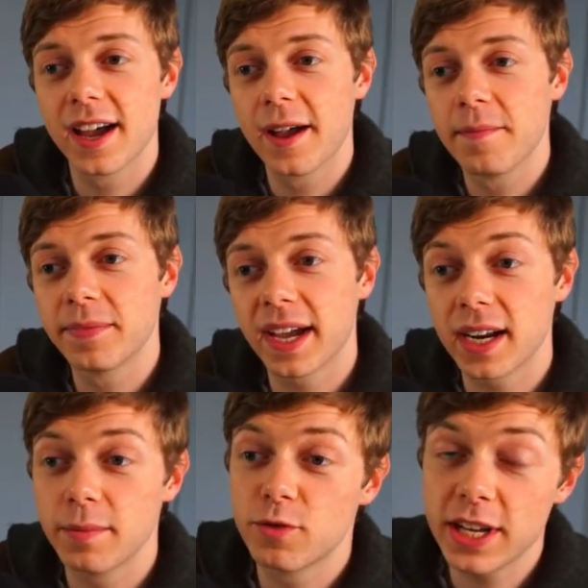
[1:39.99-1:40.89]
And
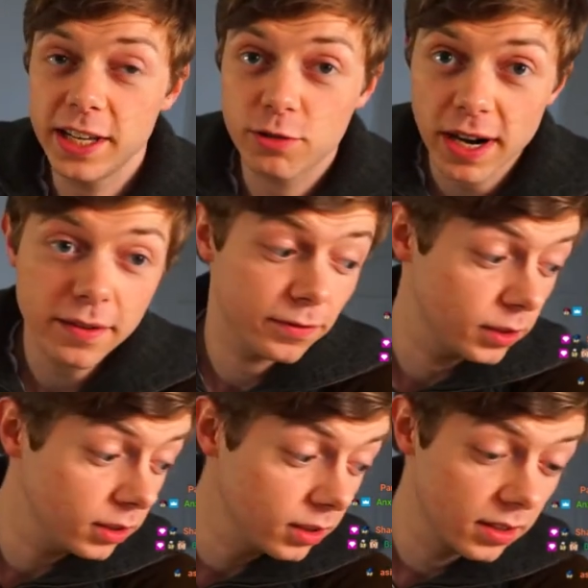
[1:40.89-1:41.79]
I'm really
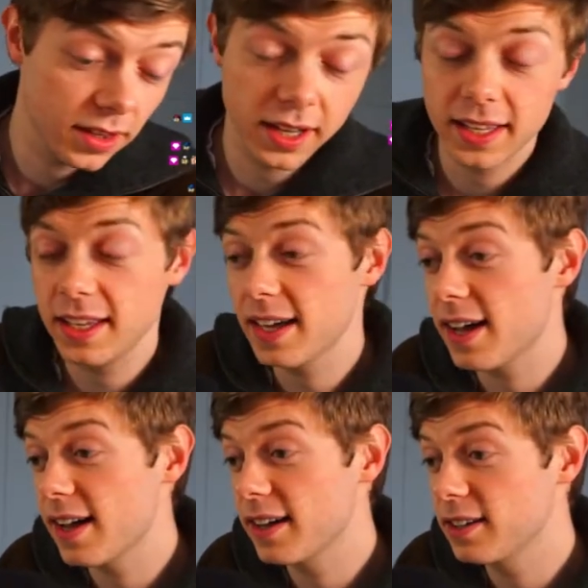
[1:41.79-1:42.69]
grateful that he,
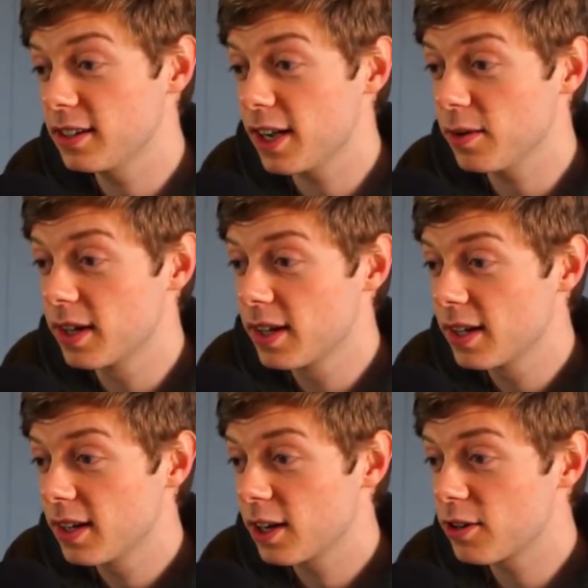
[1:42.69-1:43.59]
you know,
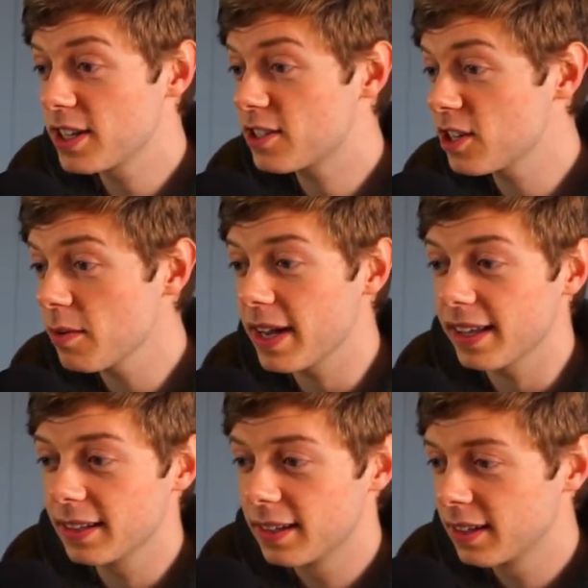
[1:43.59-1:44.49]
agreed to do
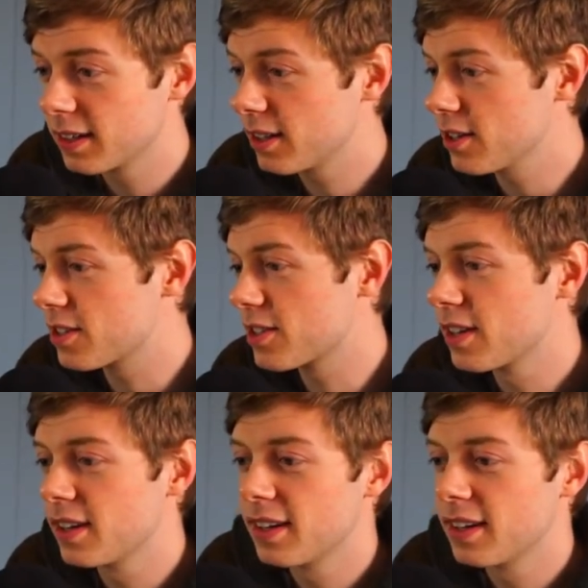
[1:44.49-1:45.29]
it, because